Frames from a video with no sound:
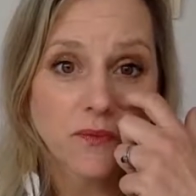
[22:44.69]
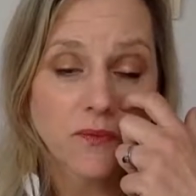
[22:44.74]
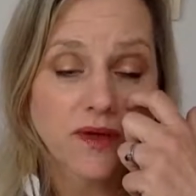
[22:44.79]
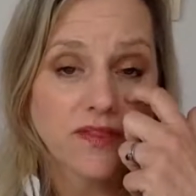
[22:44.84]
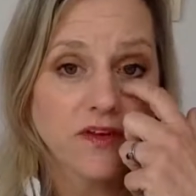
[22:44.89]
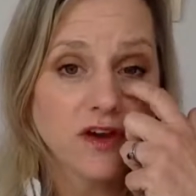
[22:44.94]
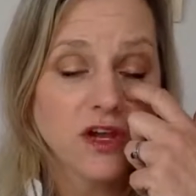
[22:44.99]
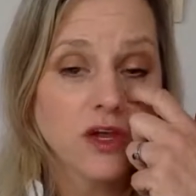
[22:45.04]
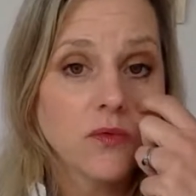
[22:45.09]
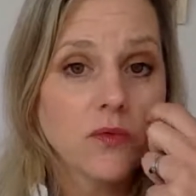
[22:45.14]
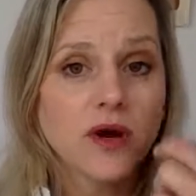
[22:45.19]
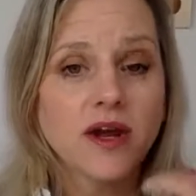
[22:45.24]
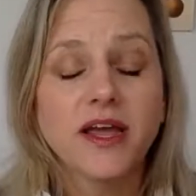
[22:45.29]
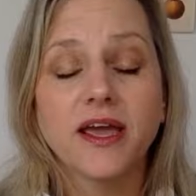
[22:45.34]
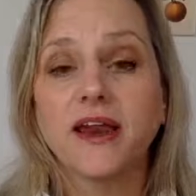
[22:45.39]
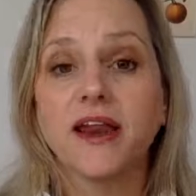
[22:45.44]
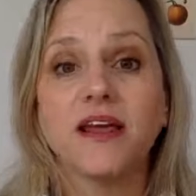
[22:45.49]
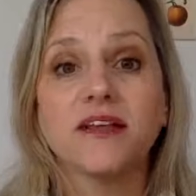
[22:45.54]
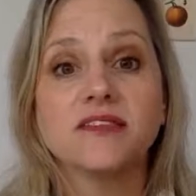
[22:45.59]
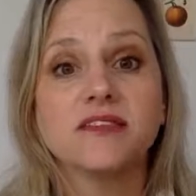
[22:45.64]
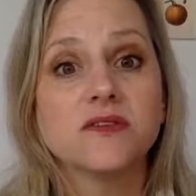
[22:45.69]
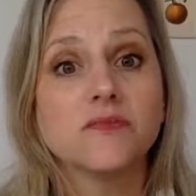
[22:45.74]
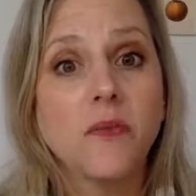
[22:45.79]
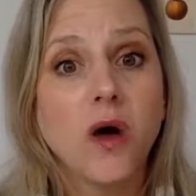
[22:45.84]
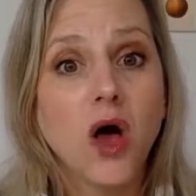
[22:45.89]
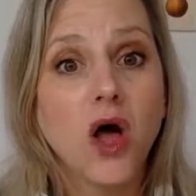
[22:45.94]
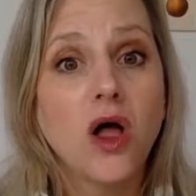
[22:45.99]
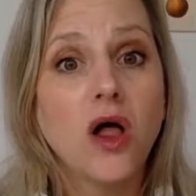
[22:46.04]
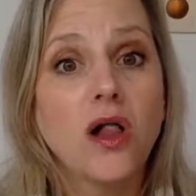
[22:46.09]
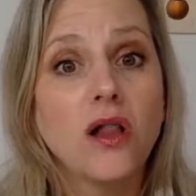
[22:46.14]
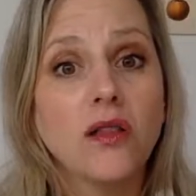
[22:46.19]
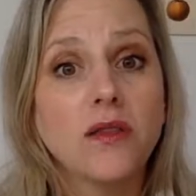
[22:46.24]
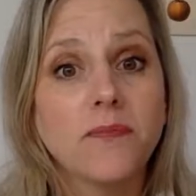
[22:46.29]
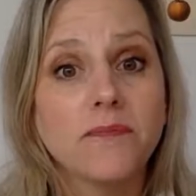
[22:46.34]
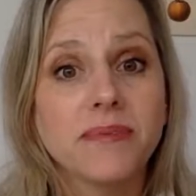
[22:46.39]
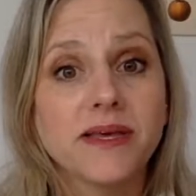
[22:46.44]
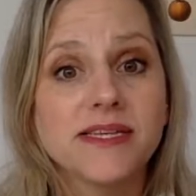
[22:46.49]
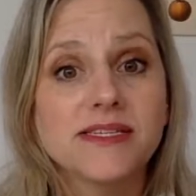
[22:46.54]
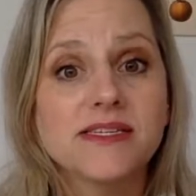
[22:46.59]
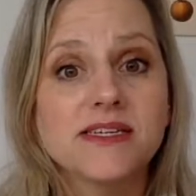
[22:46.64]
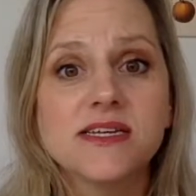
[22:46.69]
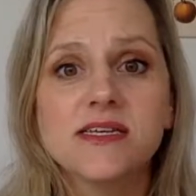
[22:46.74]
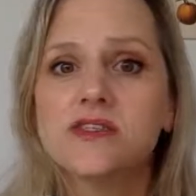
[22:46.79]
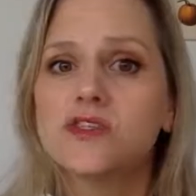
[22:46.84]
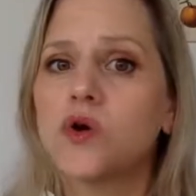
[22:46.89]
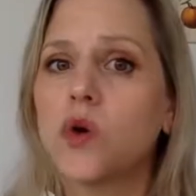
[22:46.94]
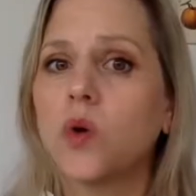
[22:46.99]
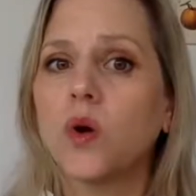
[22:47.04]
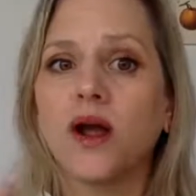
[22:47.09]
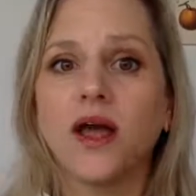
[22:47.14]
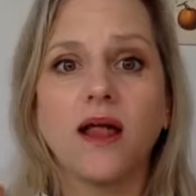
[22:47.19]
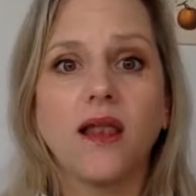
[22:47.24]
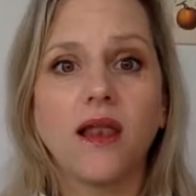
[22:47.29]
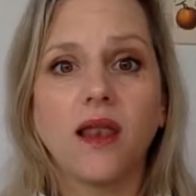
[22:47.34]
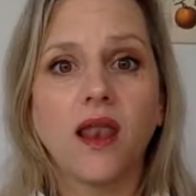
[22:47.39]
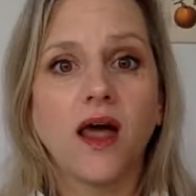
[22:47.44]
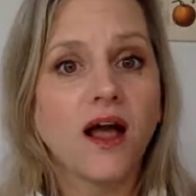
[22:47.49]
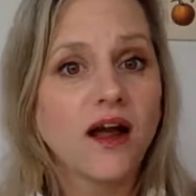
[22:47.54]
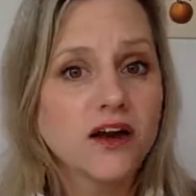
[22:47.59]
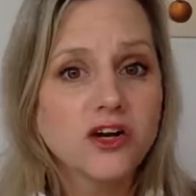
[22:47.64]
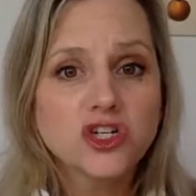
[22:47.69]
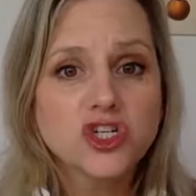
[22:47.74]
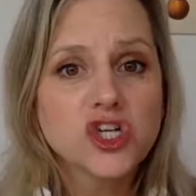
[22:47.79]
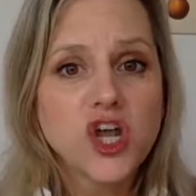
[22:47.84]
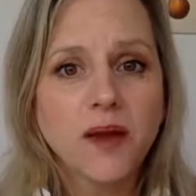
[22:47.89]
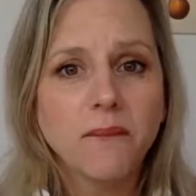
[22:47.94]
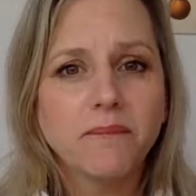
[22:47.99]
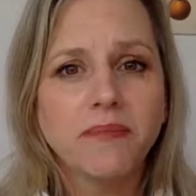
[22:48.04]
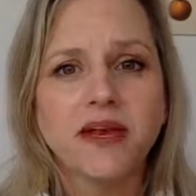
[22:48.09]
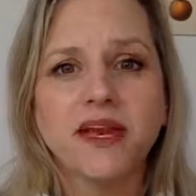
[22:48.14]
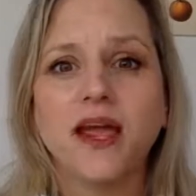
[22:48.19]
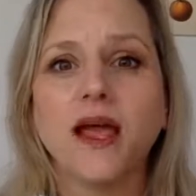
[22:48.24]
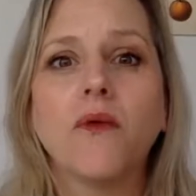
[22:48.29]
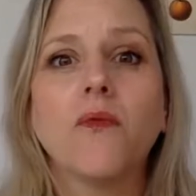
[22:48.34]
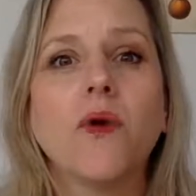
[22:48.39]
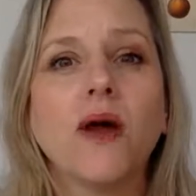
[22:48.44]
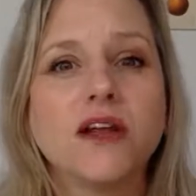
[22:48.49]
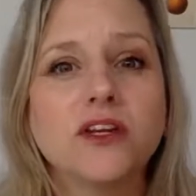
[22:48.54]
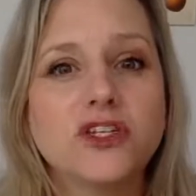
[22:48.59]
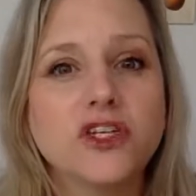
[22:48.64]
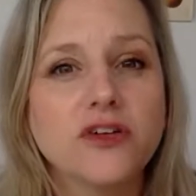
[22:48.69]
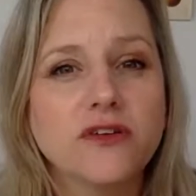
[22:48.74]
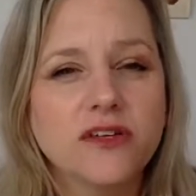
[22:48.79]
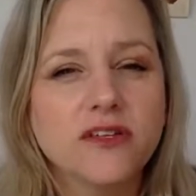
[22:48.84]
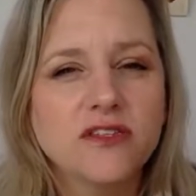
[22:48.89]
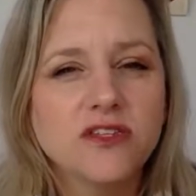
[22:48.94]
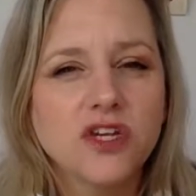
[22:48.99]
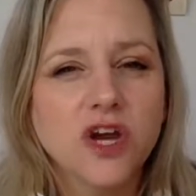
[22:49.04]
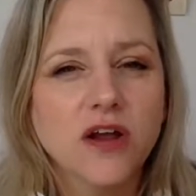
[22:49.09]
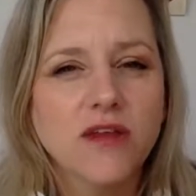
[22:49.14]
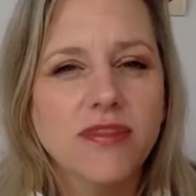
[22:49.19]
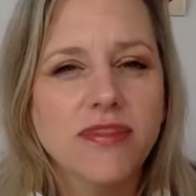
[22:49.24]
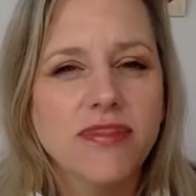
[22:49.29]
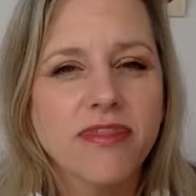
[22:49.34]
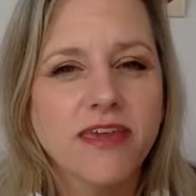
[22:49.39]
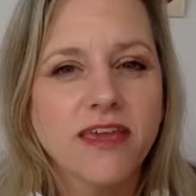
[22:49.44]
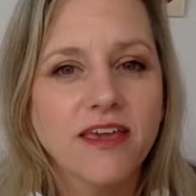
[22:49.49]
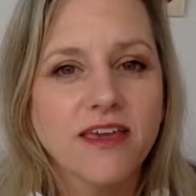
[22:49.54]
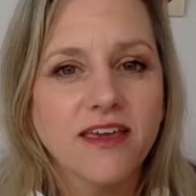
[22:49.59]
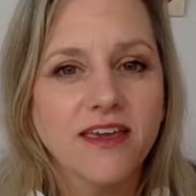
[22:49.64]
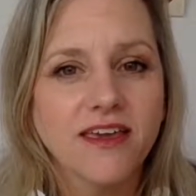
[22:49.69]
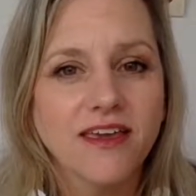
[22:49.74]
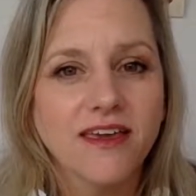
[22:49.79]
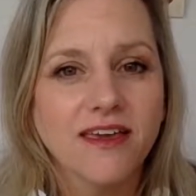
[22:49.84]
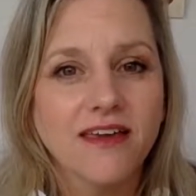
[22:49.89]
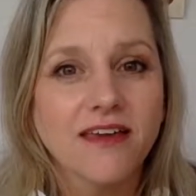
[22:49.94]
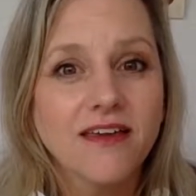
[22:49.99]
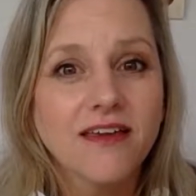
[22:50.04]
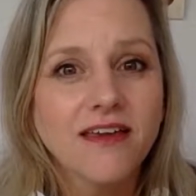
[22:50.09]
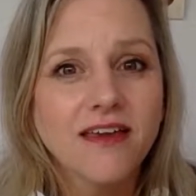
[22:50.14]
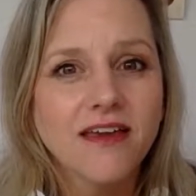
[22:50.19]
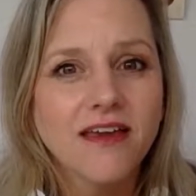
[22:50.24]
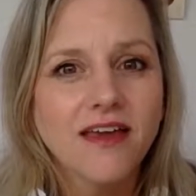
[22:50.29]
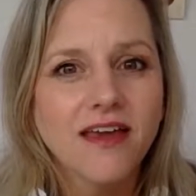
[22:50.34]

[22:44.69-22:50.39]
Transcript: whether you work at a small business or a large company, I want you to start thinking